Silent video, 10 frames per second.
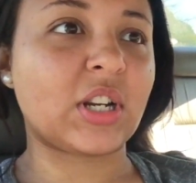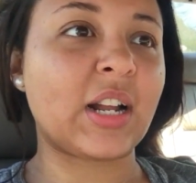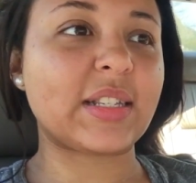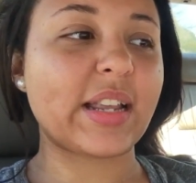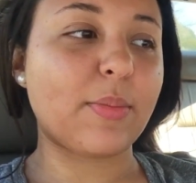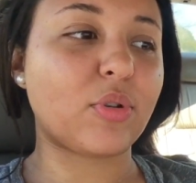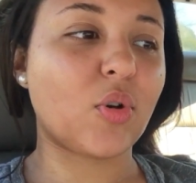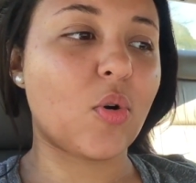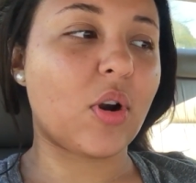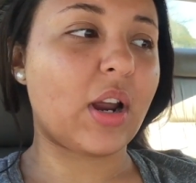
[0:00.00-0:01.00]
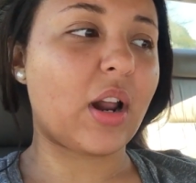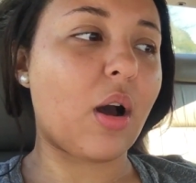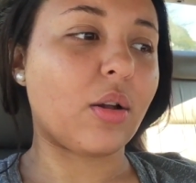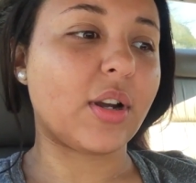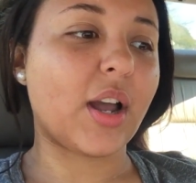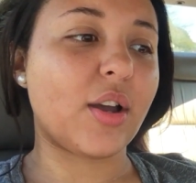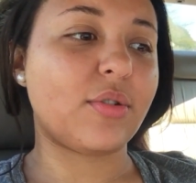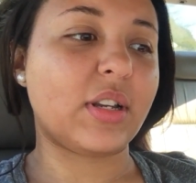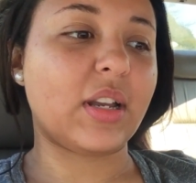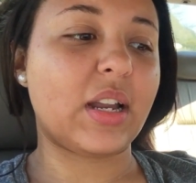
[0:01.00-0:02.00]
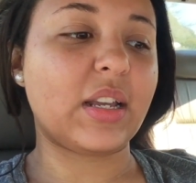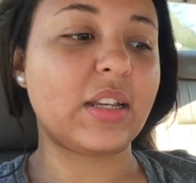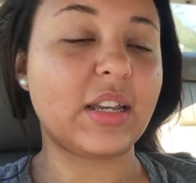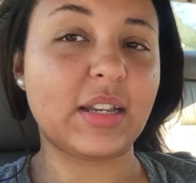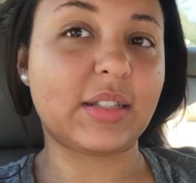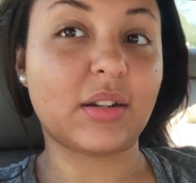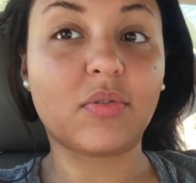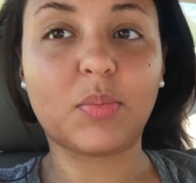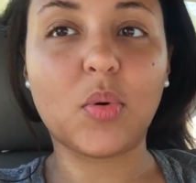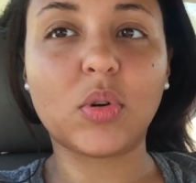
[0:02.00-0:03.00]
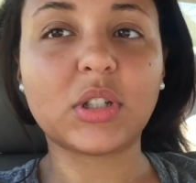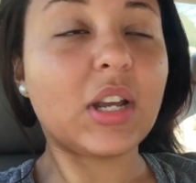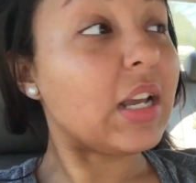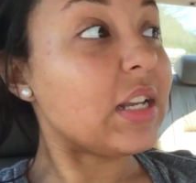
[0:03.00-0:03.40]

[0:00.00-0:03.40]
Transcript: and I slammed the door and holler at Cody, and he kicks it off the porch.